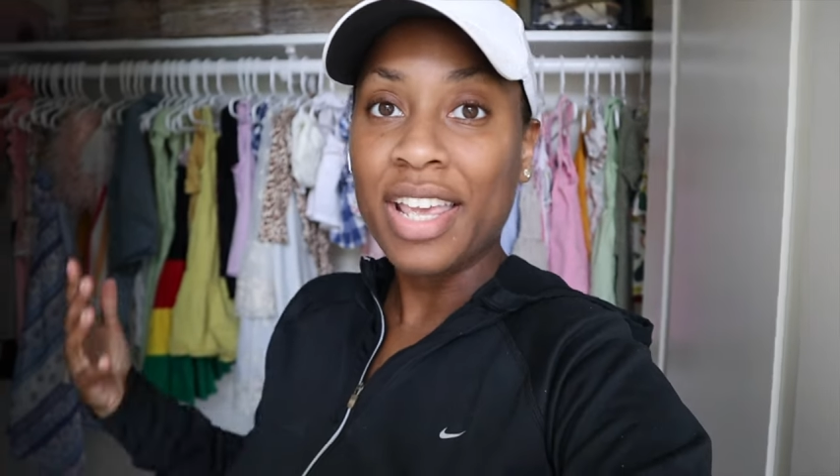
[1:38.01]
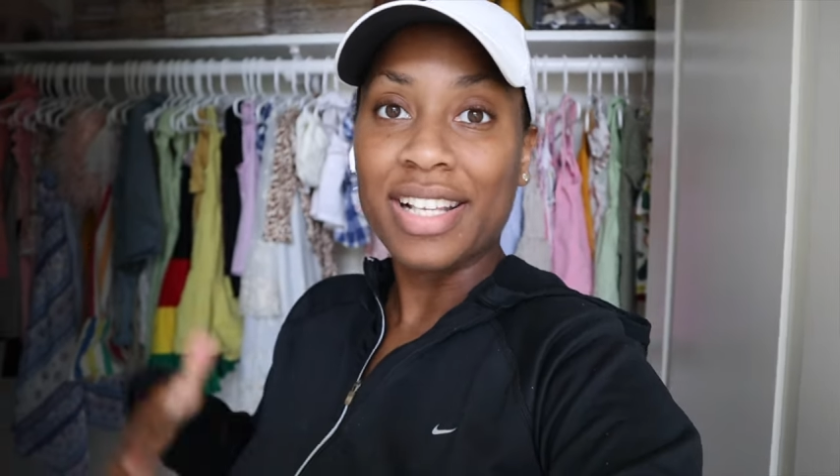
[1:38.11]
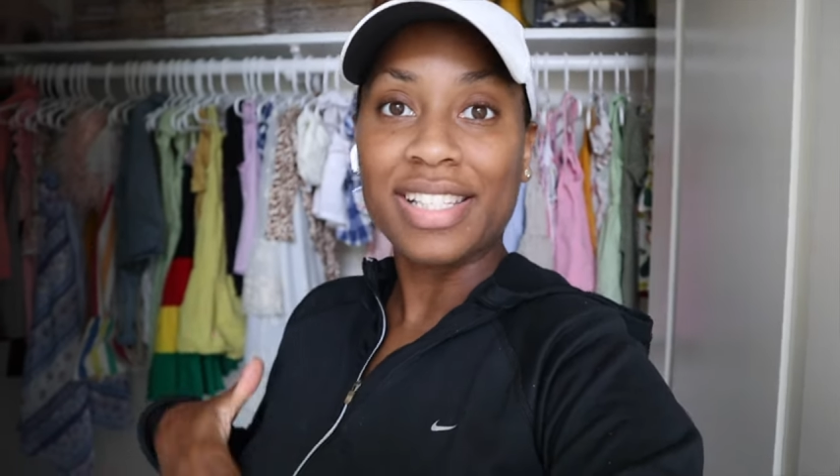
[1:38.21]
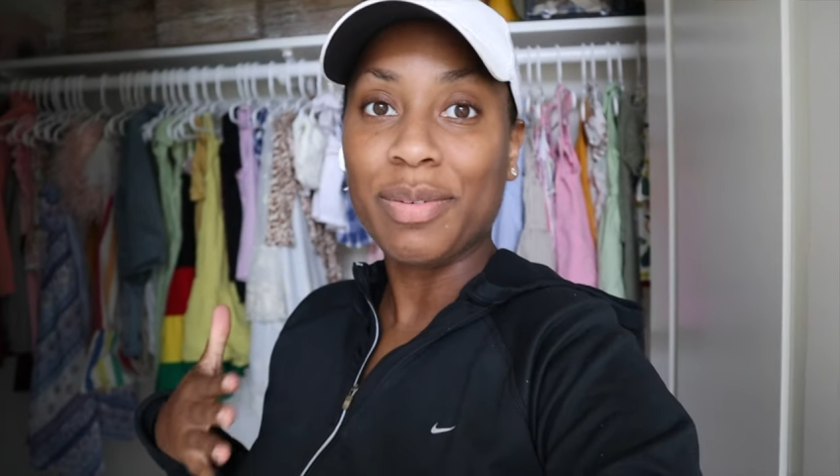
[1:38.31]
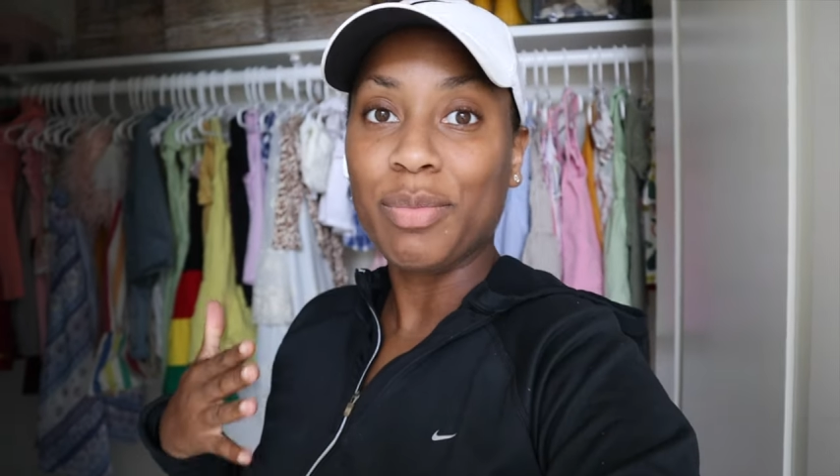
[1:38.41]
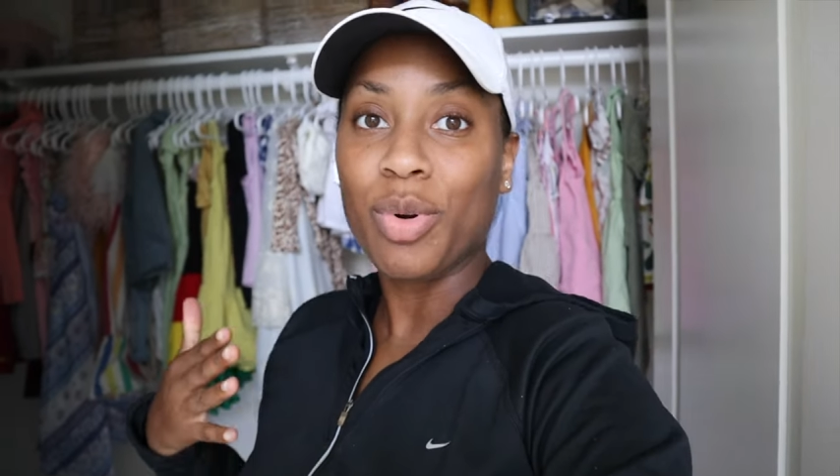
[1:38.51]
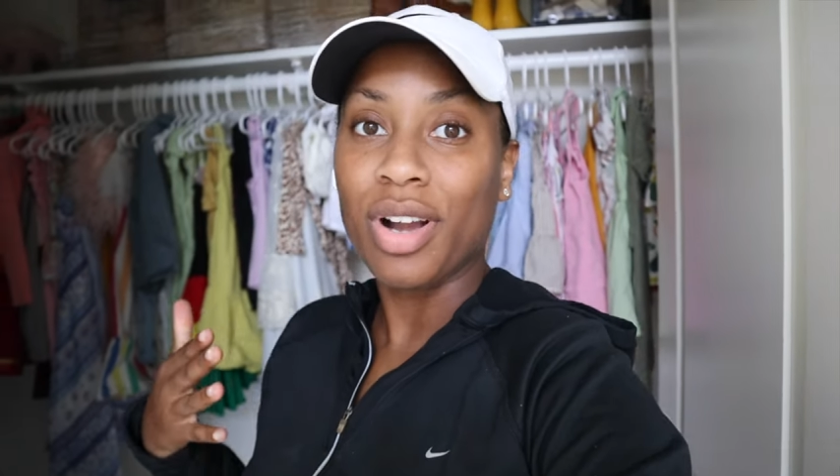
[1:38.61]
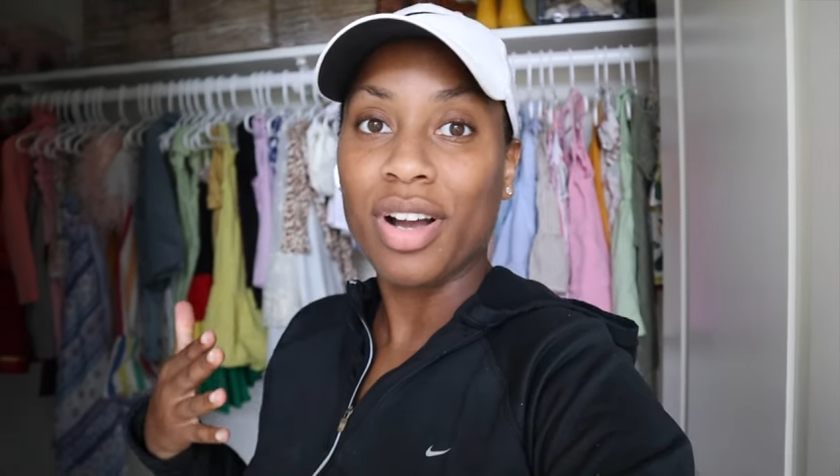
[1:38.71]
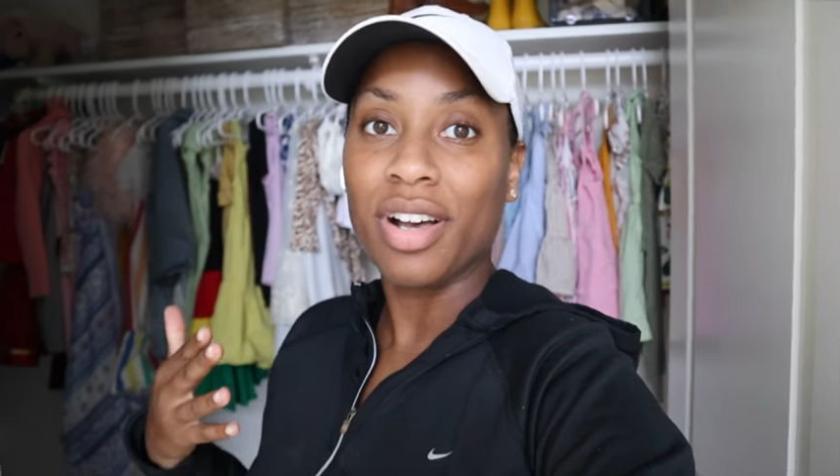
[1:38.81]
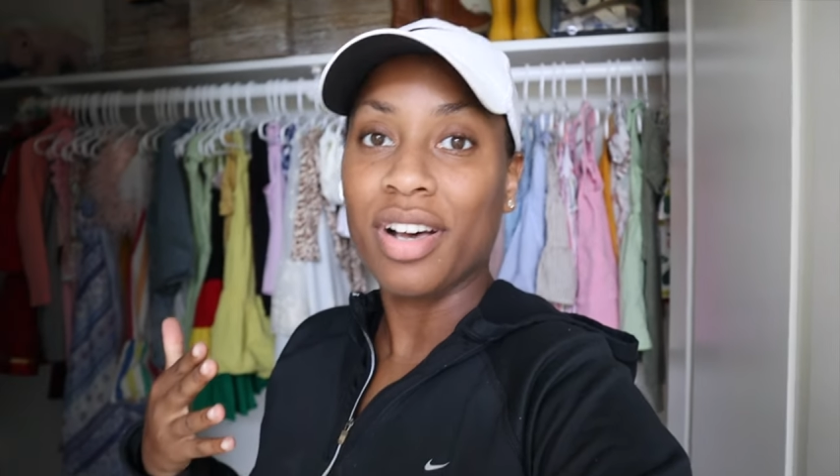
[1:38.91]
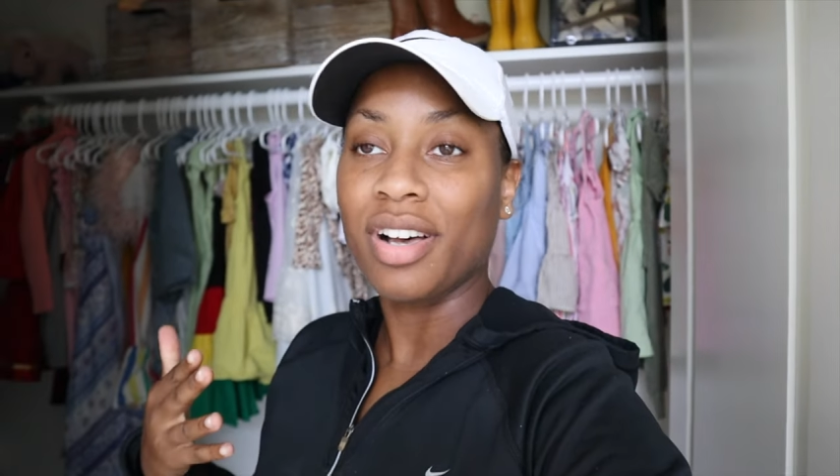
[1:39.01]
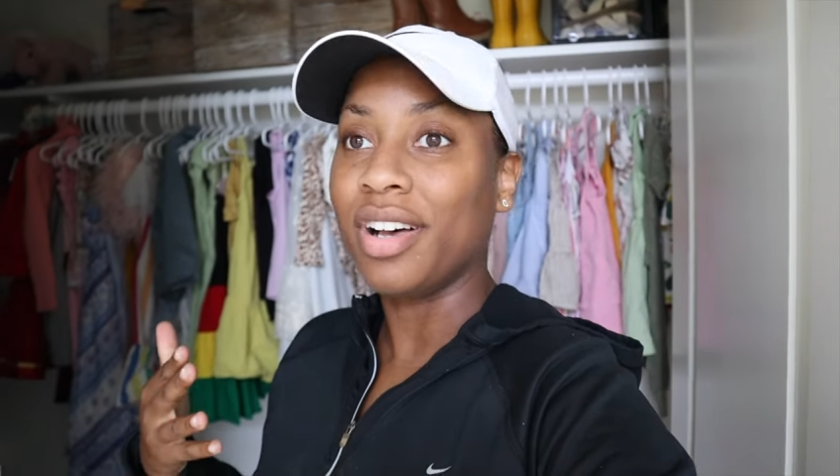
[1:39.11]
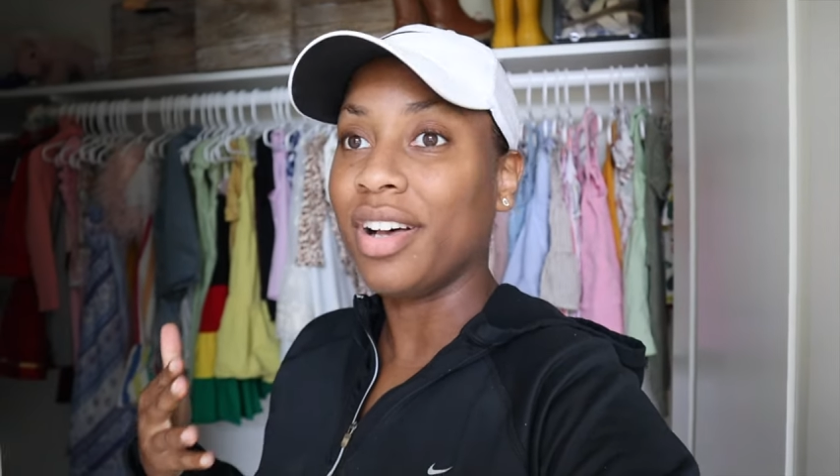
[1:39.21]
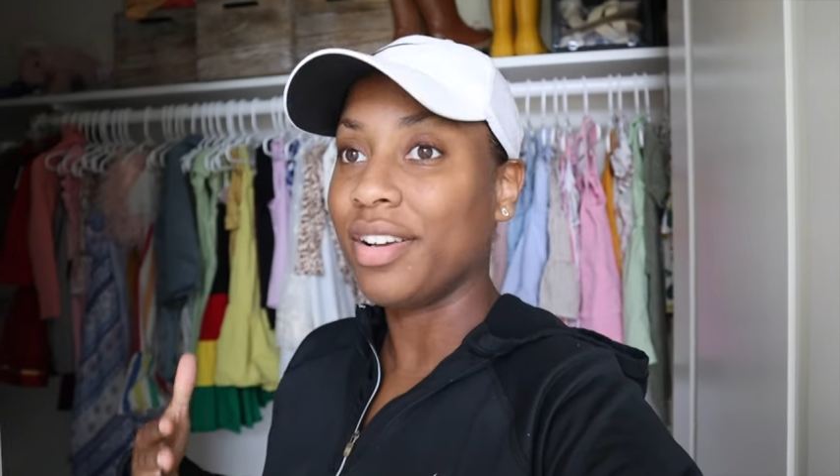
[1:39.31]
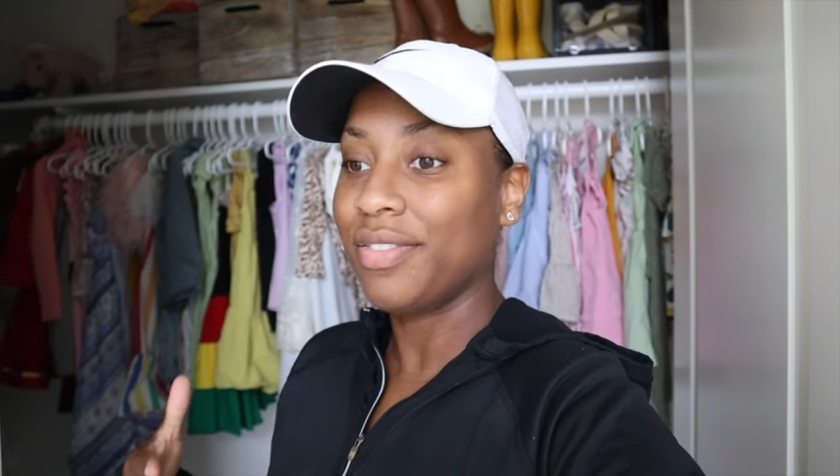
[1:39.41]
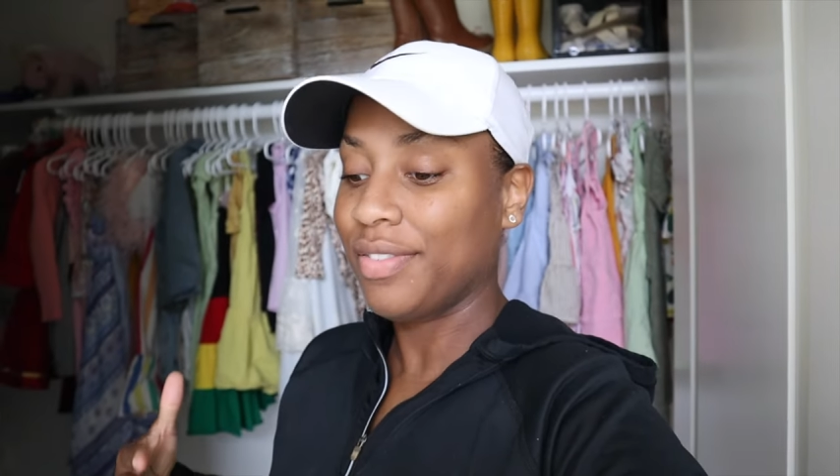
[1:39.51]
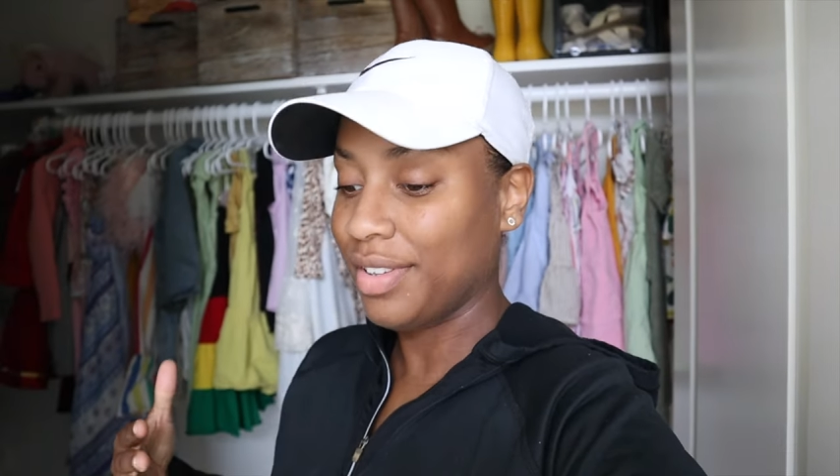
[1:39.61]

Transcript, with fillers: Is it more of,